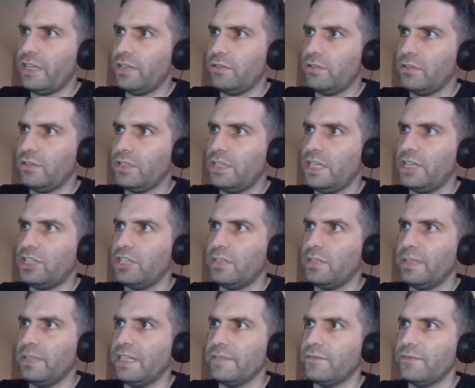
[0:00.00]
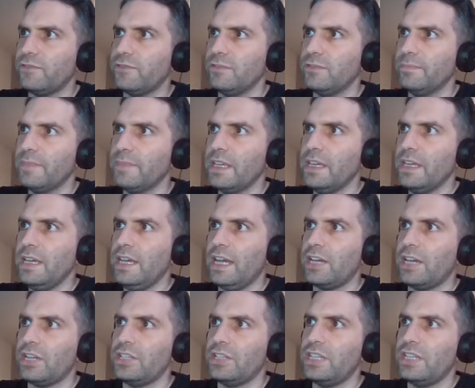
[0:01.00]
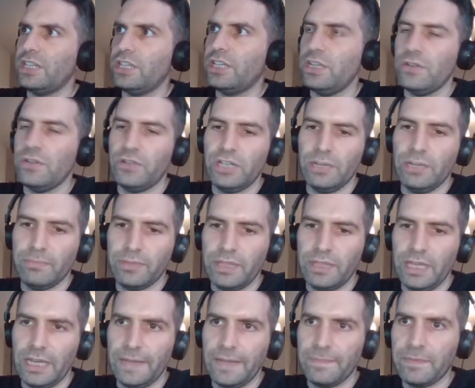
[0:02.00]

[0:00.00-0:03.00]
onto the edge of the platform and I did a Q jump there.